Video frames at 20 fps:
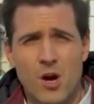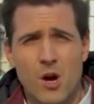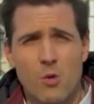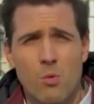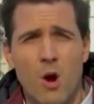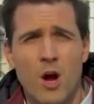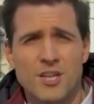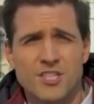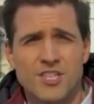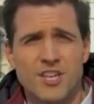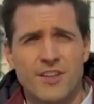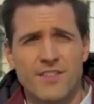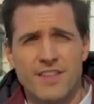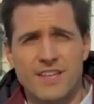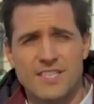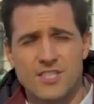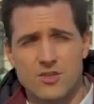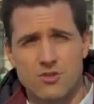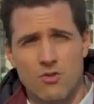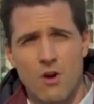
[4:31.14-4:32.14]
are watching
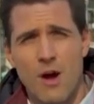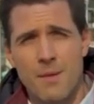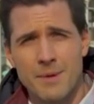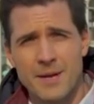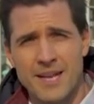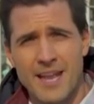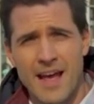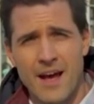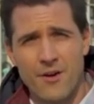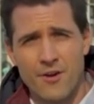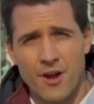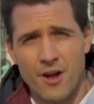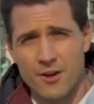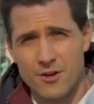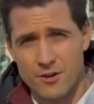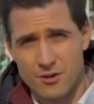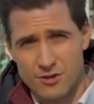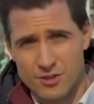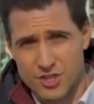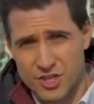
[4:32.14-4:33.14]
this drama down
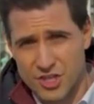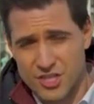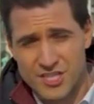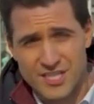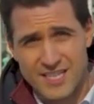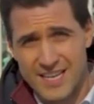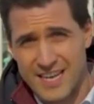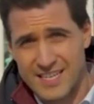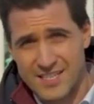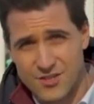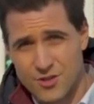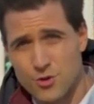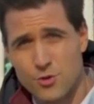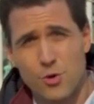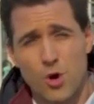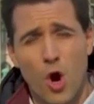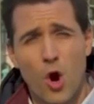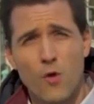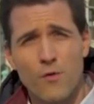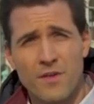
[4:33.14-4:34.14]
under, just as new
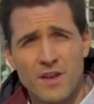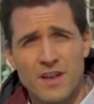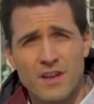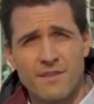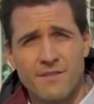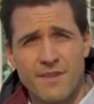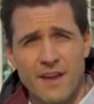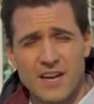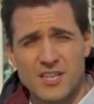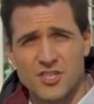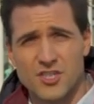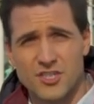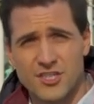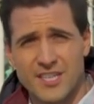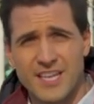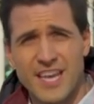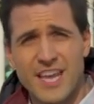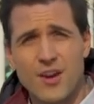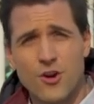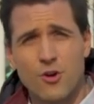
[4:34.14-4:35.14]
COVID
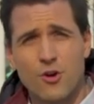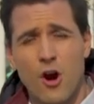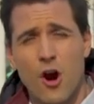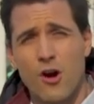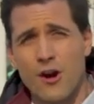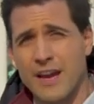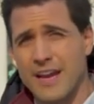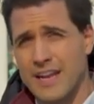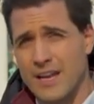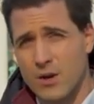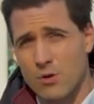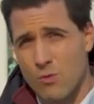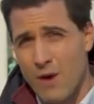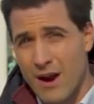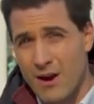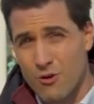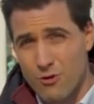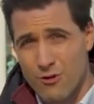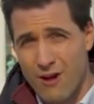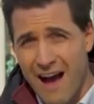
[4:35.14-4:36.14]
infections here are hitting
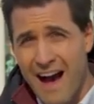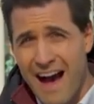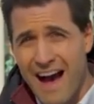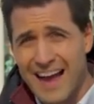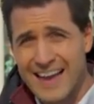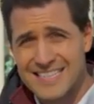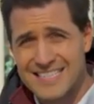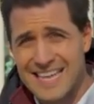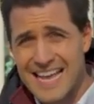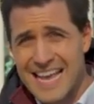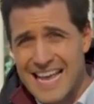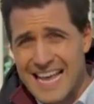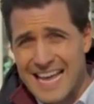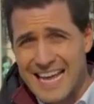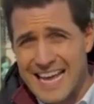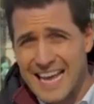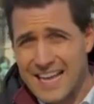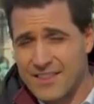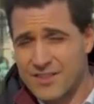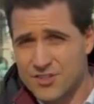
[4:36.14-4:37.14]
record highs,
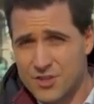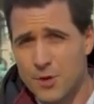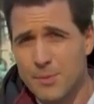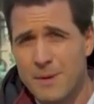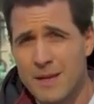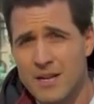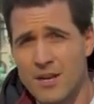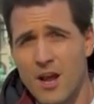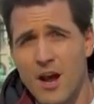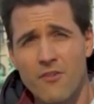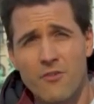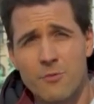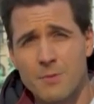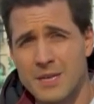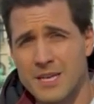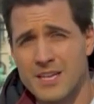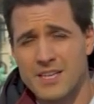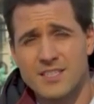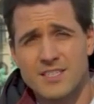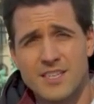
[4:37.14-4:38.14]
and the Serbian
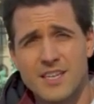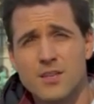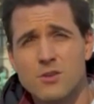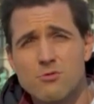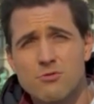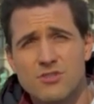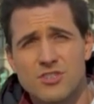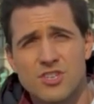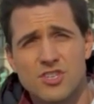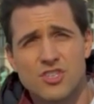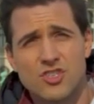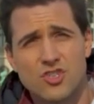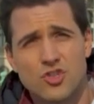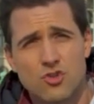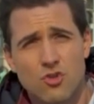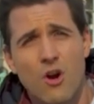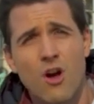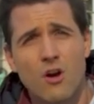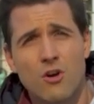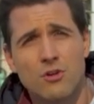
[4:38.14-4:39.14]
government continues to
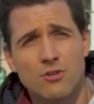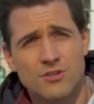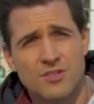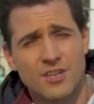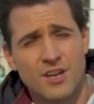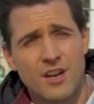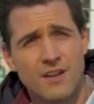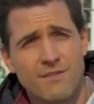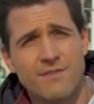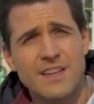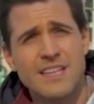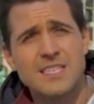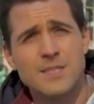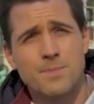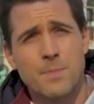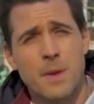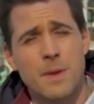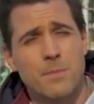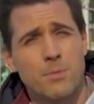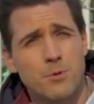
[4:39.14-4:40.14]
struggle to convince
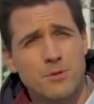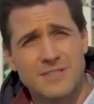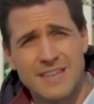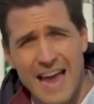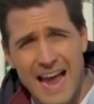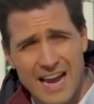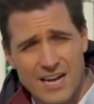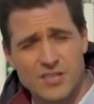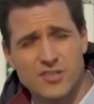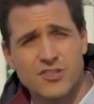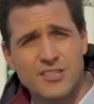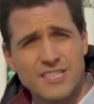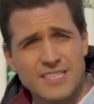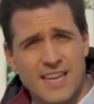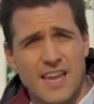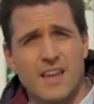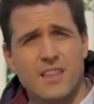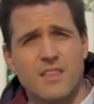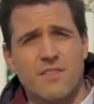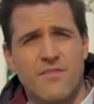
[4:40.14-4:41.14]
people to actually
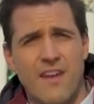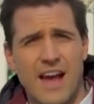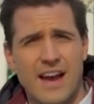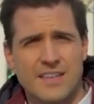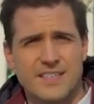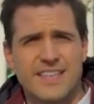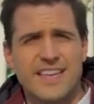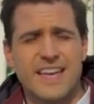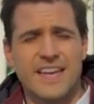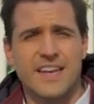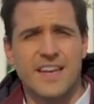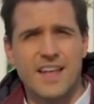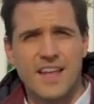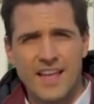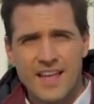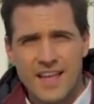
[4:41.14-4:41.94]
take the vaccine.